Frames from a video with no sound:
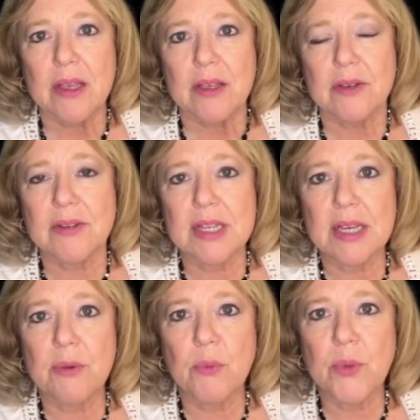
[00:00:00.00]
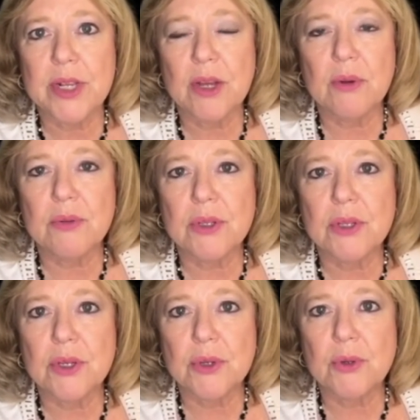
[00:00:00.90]
You see, we don't
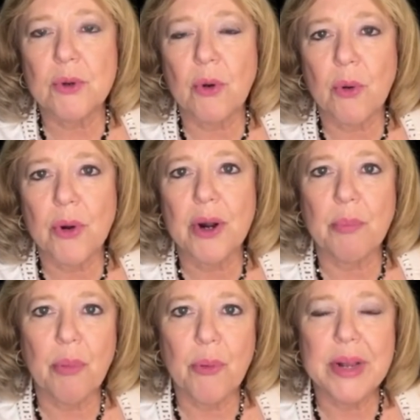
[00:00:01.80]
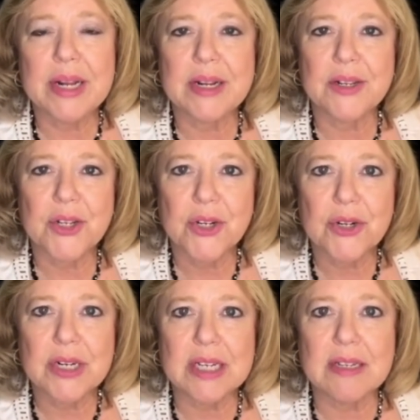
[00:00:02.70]
do court-appointed
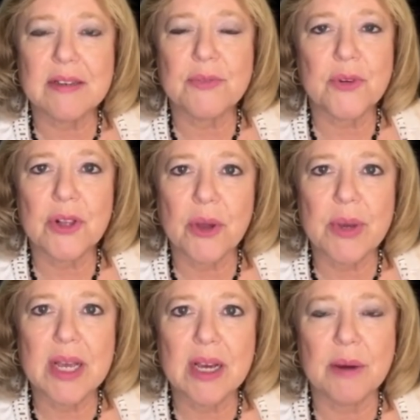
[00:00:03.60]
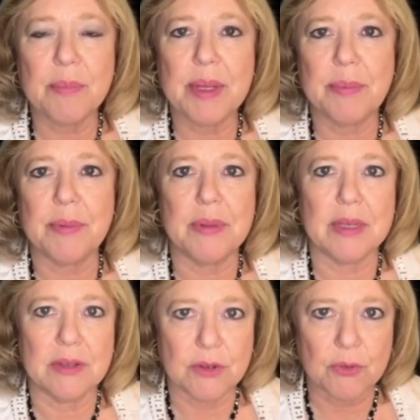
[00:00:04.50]
attorneys for low-income people
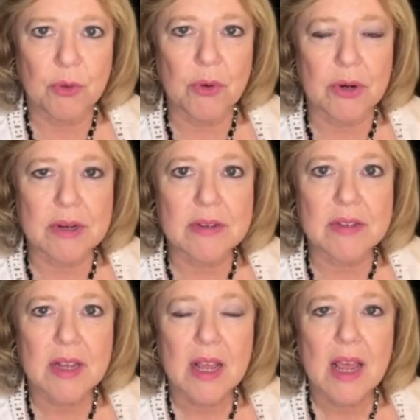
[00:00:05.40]
in divorce.